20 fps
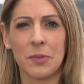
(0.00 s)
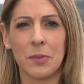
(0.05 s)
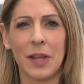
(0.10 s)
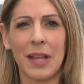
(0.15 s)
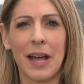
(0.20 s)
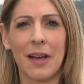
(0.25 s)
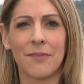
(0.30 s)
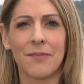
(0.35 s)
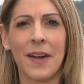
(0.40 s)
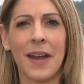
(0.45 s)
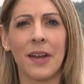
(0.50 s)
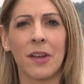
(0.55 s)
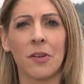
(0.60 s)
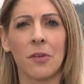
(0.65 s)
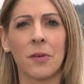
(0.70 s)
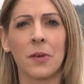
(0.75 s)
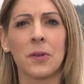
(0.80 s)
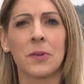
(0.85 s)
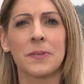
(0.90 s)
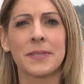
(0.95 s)
will help fire
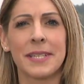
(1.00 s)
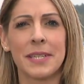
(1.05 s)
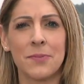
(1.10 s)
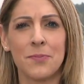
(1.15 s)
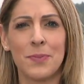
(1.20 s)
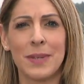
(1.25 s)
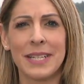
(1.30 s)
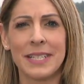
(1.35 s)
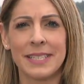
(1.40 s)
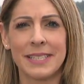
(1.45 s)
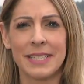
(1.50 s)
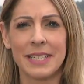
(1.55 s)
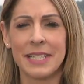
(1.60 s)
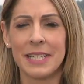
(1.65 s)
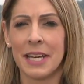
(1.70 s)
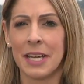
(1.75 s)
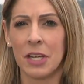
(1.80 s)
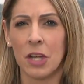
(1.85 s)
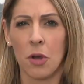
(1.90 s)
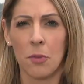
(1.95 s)
crews in B C
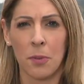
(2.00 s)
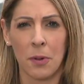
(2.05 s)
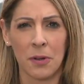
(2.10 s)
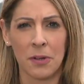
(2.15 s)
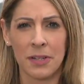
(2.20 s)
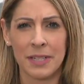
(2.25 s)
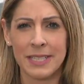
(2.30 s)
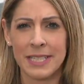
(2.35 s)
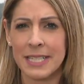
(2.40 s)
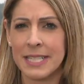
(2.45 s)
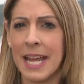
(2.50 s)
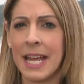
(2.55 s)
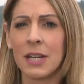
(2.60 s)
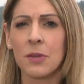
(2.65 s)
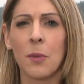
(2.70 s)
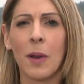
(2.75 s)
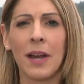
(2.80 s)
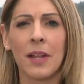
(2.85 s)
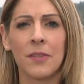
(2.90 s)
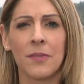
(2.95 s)
and Alberta detect
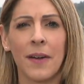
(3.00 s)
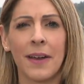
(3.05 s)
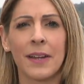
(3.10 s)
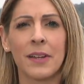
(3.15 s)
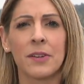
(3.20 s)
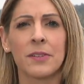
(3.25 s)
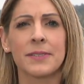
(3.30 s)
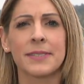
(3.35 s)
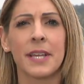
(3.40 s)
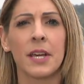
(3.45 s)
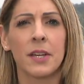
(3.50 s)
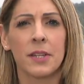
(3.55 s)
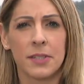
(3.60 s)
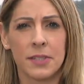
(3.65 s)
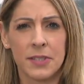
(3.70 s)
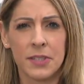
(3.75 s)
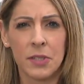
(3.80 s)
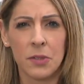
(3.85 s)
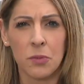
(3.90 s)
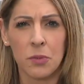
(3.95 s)
wildfires
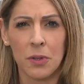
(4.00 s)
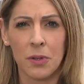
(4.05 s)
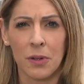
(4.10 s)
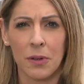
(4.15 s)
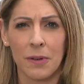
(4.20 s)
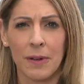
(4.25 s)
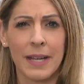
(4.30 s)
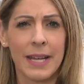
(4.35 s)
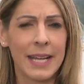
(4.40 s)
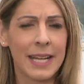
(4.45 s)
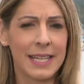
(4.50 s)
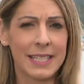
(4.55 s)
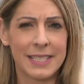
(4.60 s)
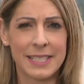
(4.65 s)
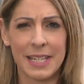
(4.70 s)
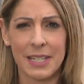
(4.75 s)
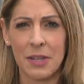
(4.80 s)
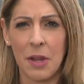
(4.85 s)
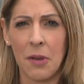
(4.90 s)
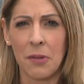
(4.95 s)
sooner. It's
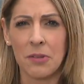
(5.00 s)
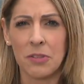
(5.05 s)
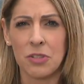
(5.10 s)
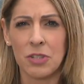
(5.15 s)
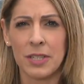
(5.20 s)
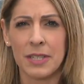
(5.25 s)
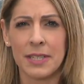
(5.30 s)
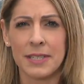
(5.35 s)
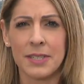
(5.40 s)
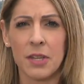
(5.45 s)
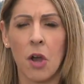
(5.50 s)
technology that's